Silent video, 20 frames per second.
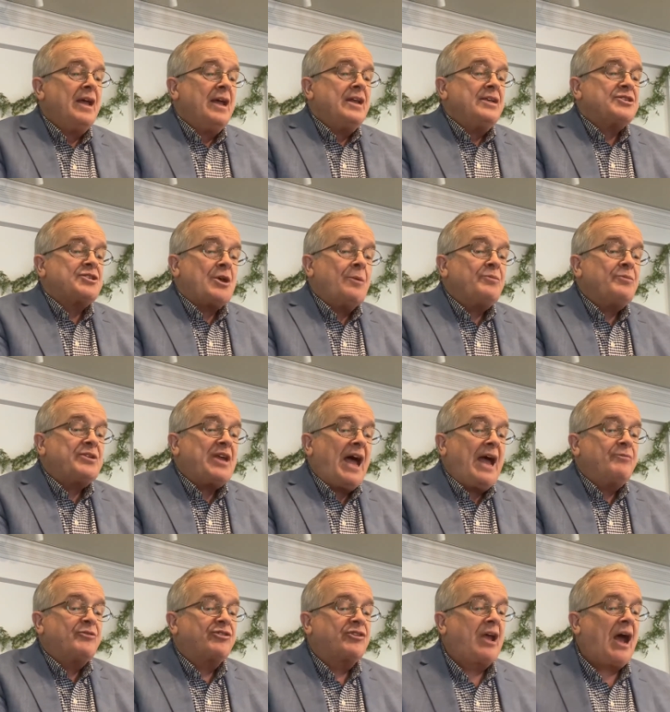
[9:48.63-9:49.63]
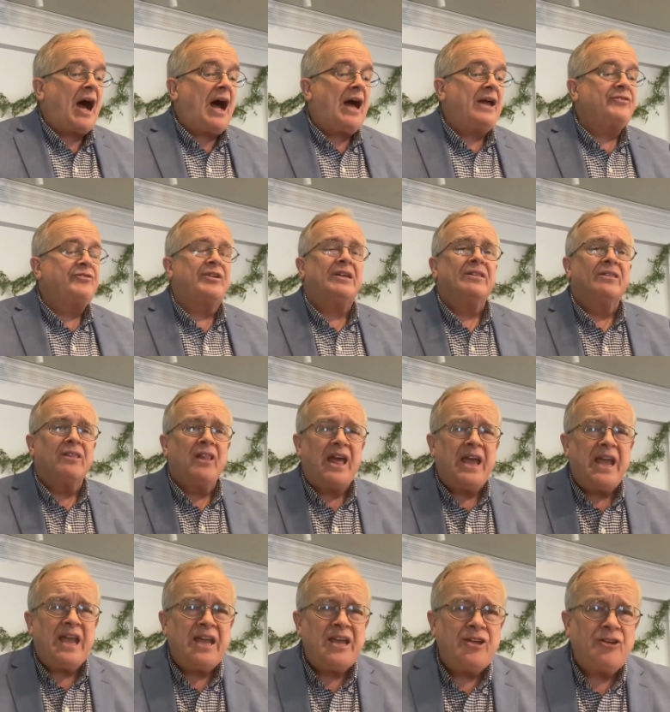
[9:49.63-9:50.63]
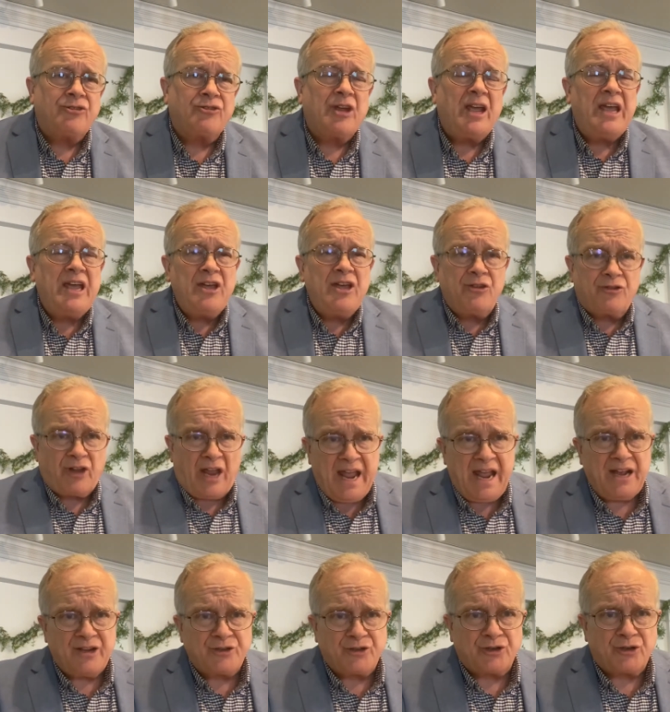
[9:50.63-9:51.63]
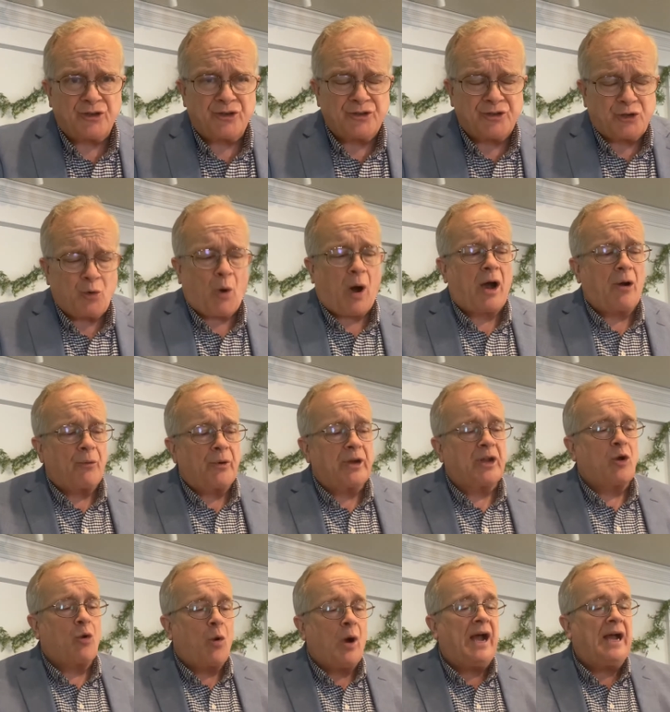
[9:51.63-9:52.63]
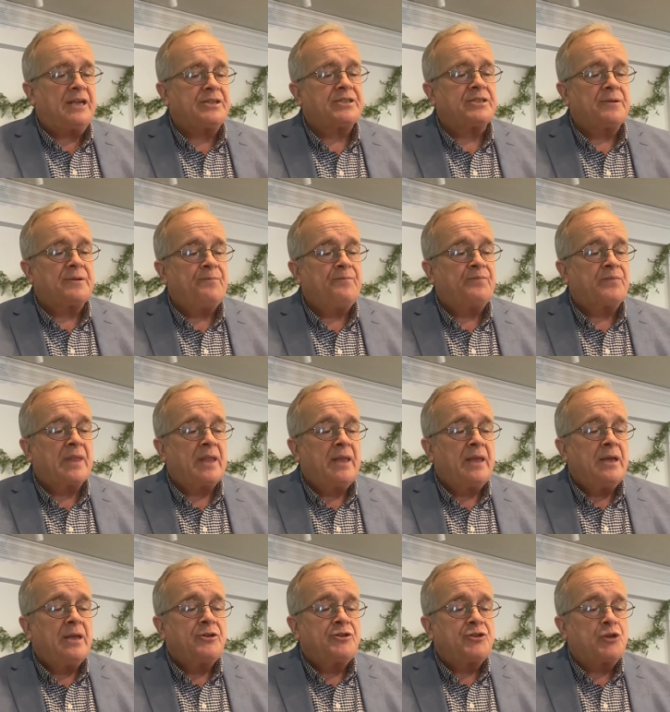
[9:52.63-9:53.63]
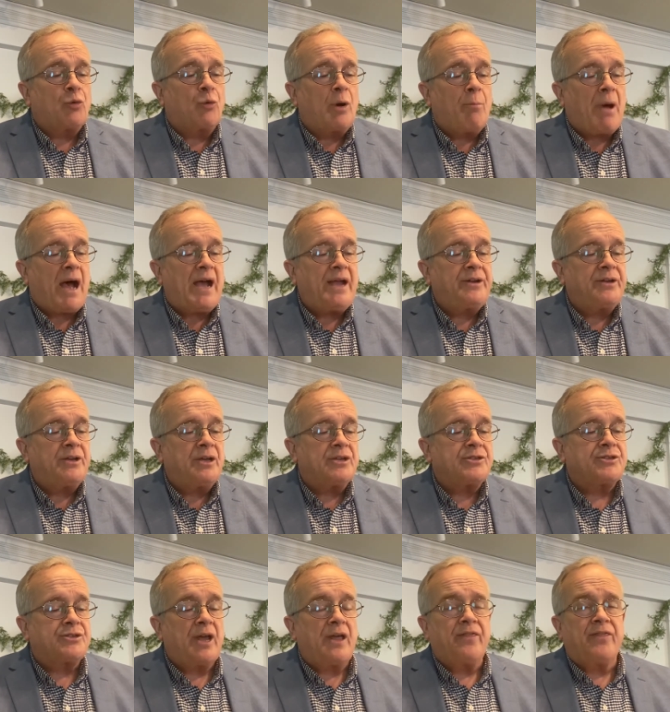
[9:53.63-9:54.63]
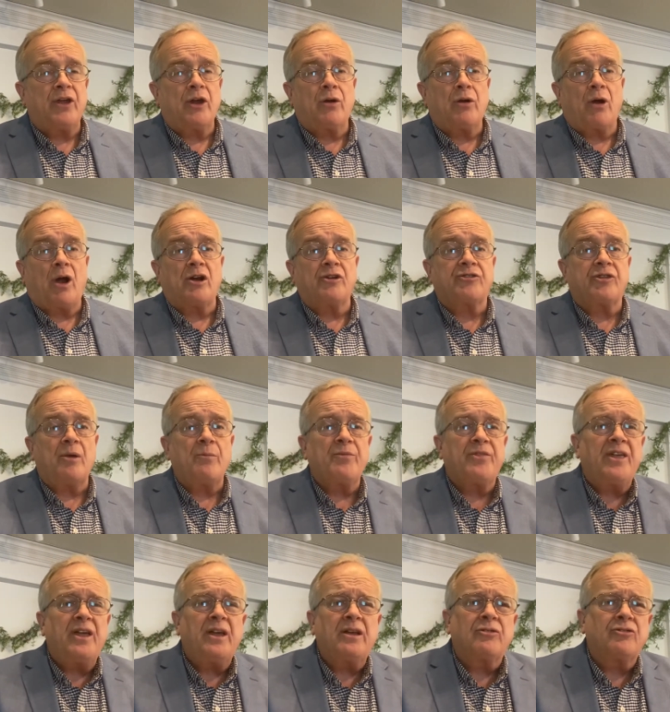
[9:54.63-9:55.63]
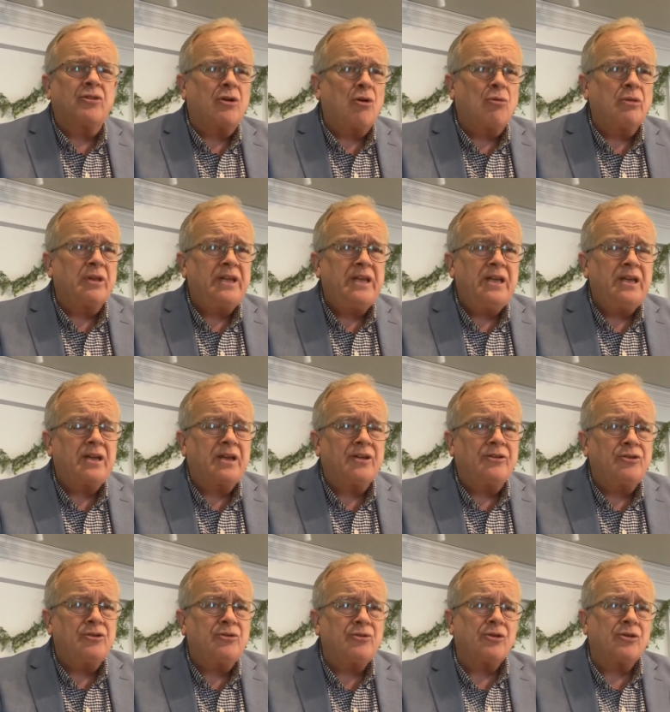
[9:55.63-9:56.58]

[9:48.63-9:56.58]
Sometimes God delays his answers to our requests to remind us that there are some things that only he can do.